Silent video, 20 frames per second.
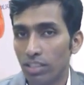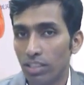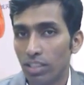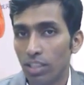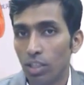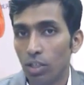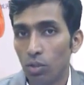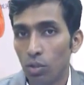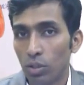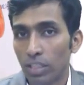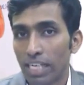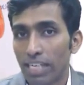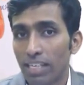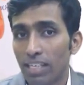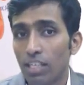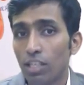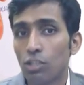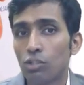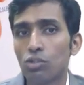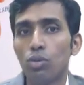Okay,
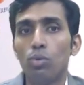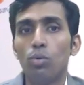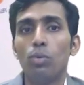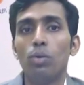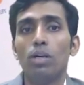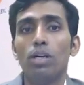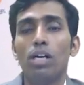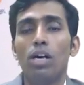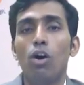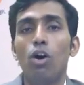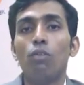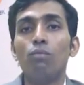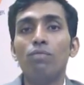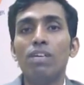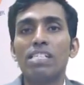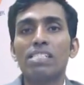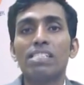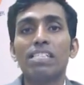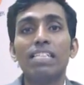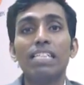so
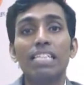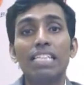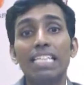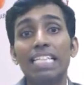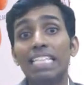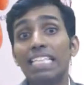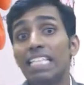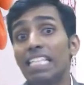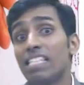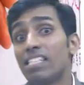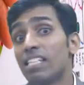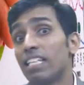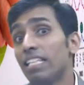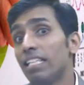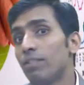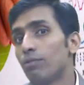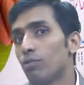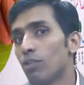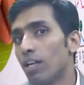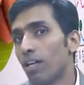obviously initially
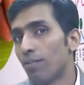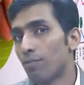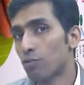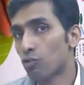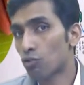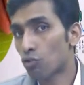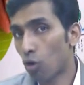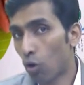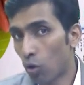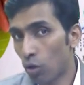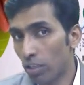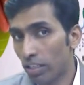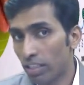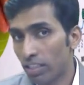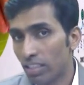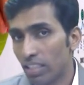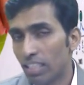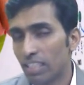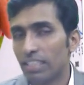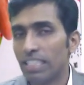if you have sold,
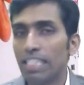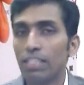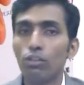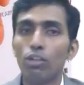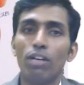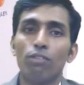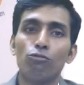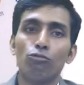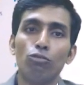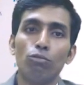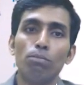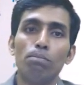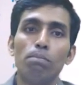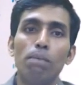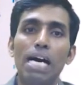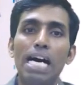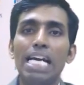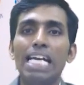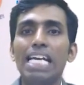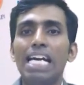then you have to
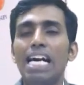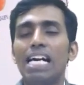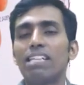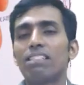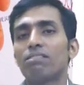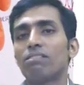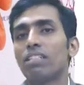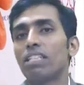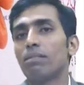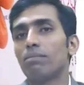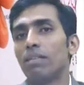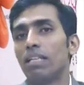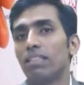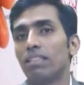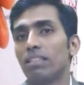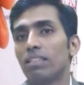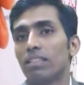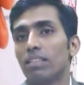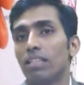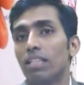buy at 3
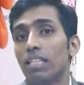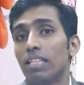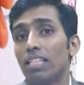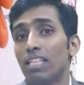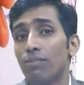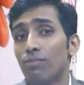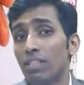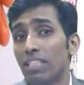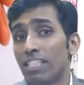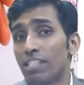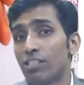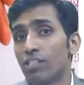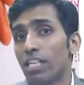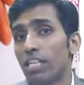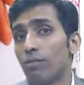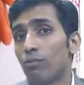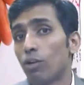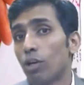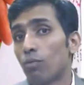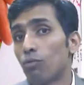months. If initially
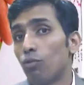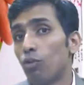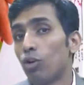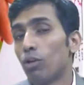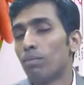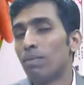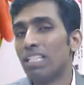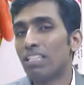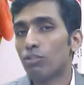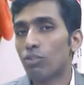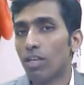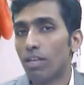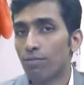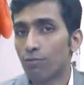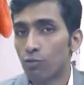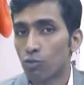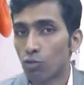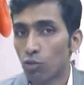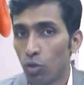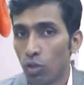for 4 months you have
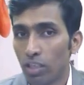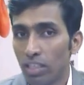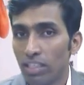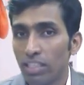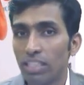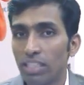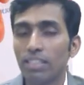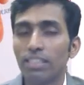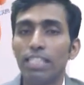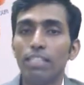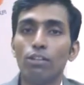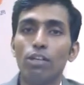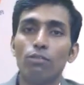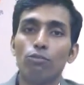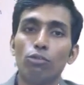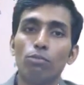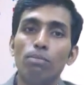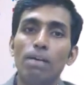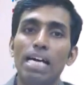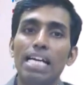sold, then you have to
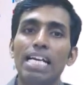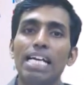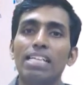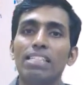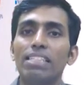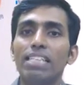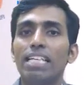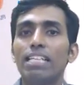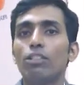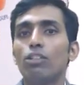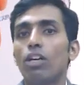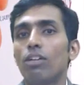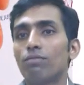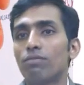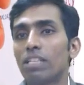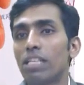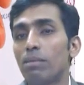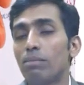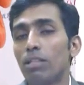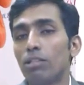buy at the end of
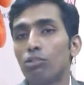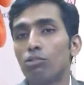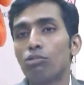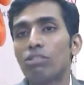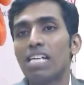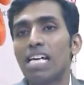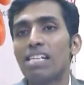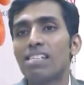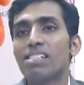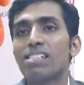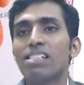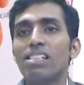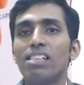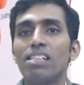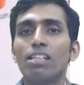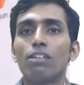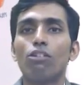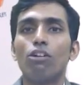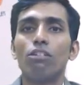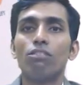3 months to cancel the
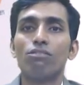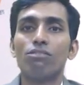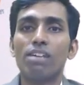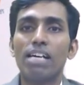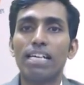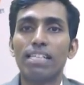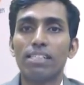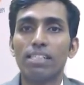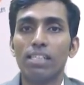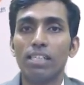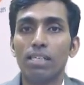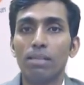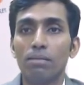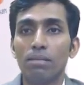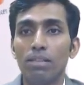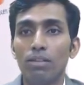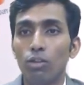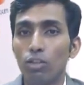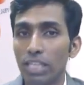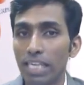contract.
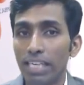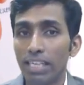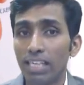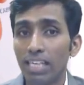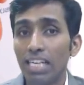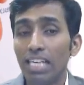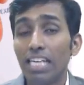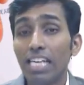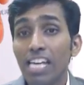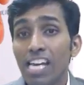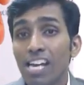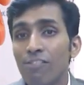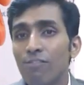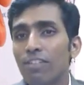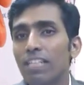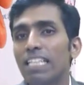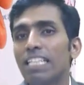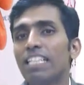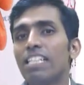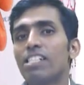Okay, if
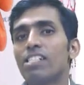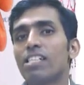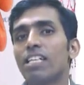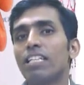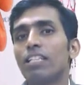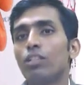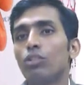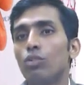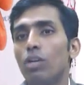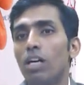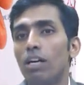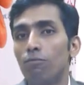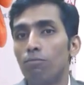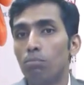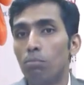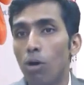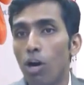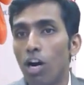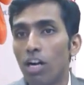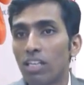initially you have
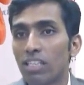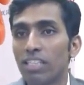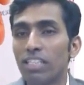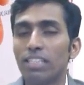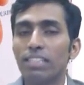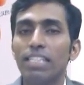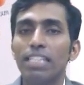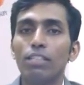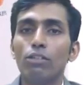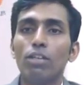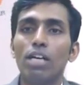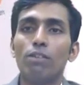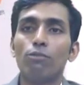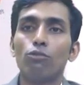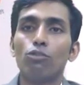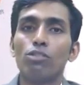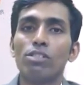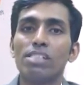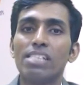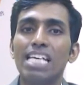bought, then you'll have to
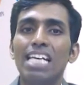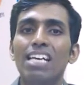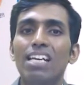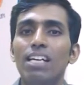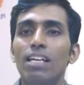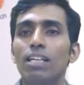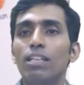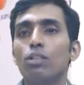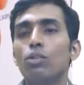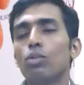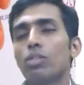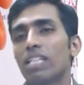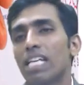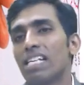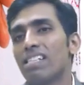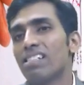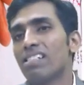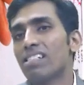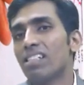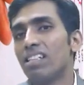sell to
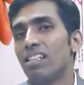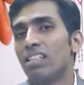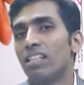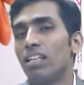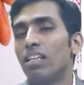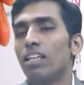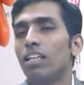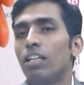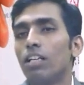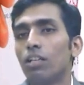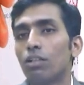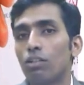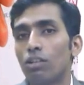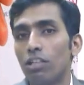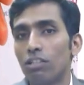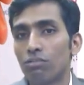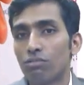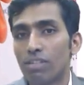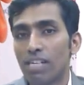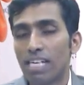cancel the
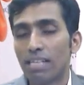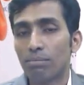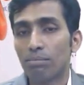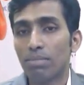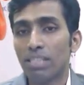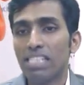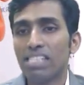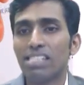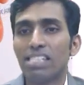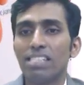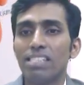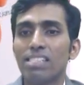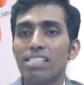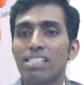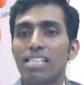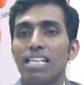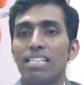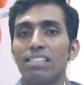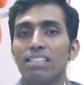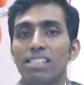contract. Please
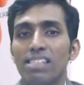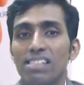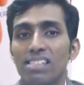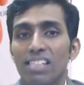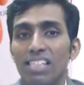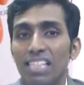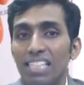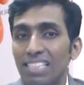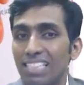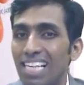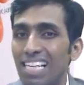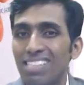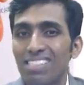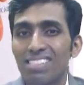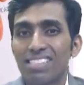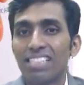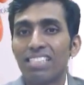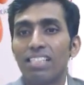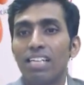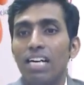understand this. That's
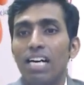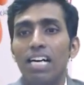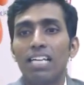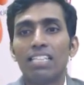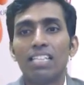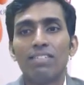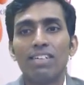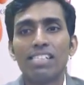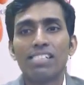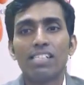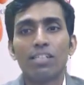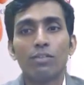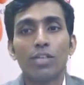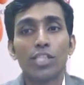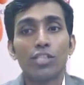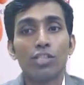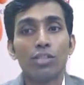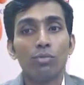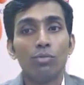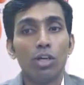it. Otherwise the
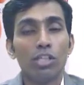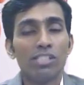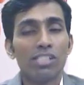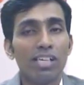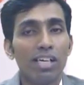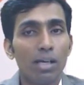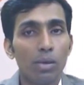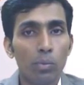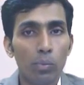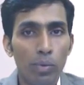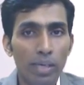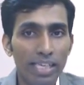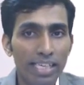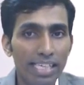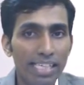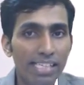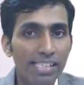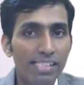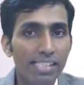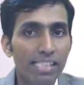question was very
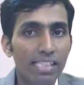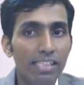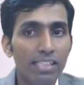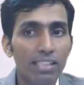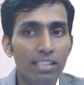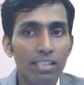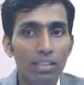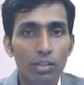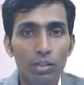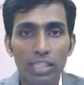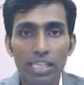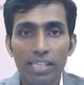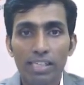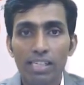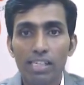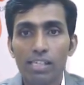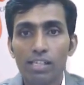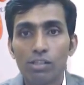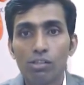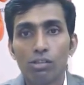easy. Okay,
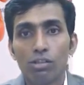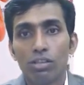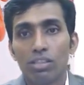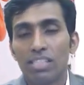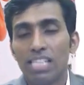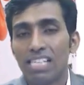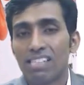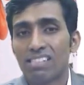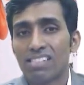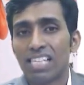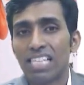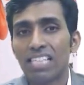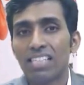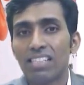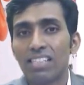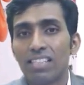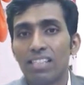so that's it.